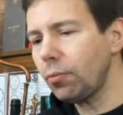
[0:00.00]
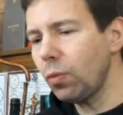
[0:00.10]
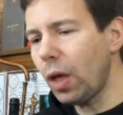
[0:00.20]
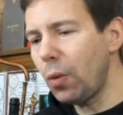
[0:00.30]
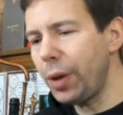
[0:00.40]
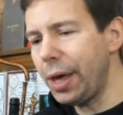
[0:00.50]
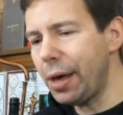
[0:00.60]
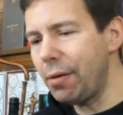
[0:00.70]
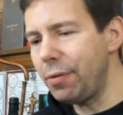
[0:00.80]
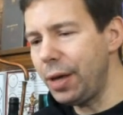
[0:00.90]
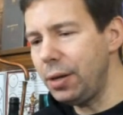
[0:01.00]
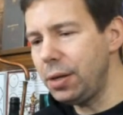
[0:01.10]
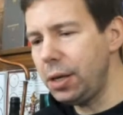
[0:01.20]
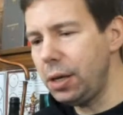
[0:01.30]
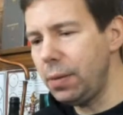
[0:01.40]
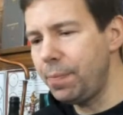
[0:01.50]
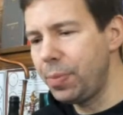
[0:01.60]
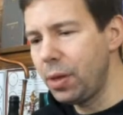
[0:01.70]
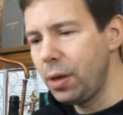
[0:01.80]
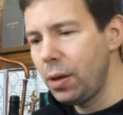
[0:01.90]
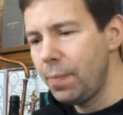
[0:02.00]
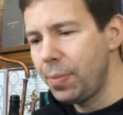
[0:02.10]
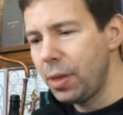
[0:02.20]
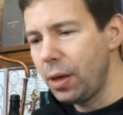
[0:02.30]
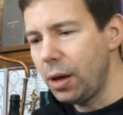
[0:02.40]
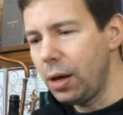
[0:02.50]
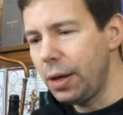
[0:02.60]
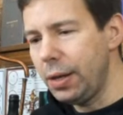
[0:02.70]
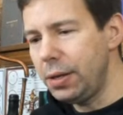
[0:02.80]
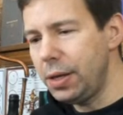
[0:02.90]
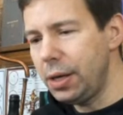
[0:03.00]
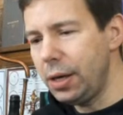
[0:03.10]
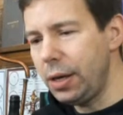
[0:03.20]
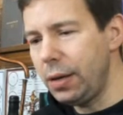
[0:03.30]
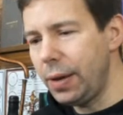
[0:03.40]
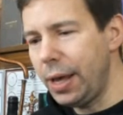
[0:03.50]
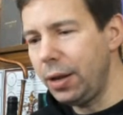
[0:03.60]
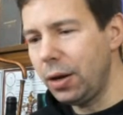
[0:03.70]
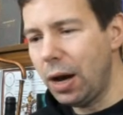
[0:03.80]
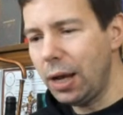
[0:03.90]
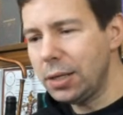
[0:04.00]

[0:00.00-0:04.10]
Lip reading: we have ingot. I think ingot